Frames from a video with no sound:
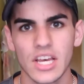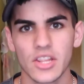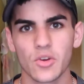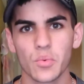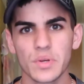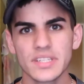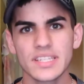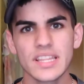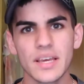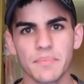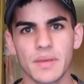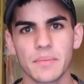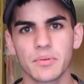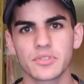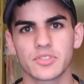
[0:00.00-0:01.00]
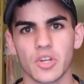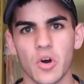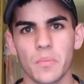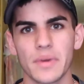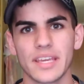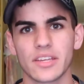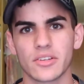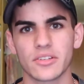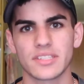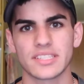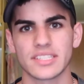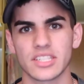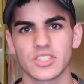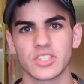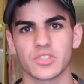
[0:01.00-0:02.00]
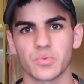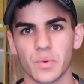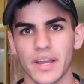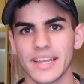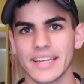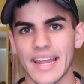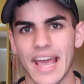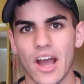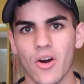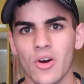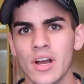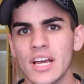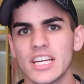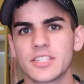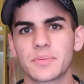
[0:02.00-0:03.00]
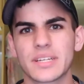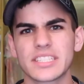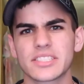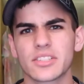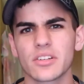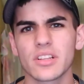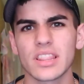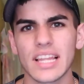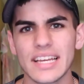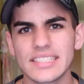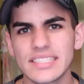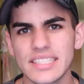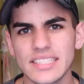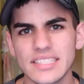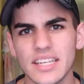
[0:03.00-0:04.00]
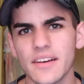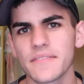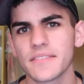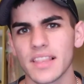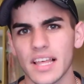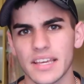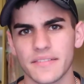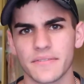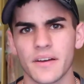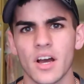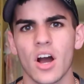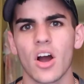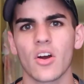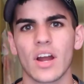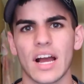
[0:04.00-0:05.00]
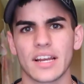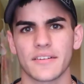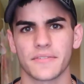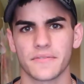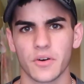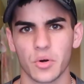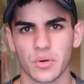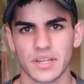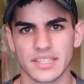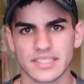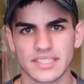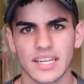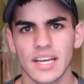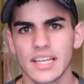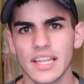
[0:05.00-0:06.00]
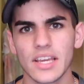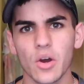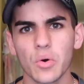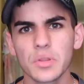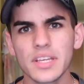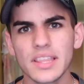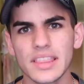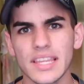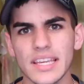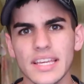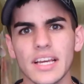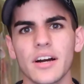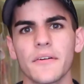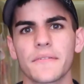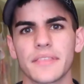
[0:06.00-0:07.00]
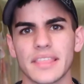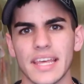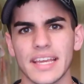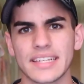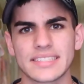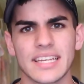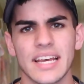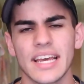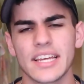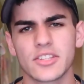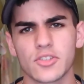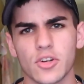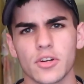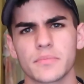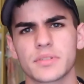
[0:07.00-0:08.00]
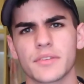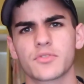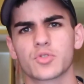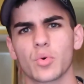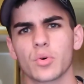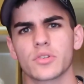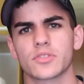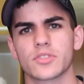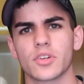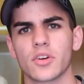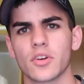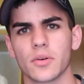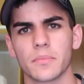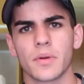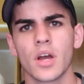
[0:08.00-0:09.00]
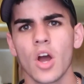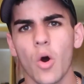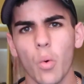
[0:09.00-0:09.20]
The reason that people don't make good decisions right now is because their lenses of life are out of focus. They only think of things in terms of short term.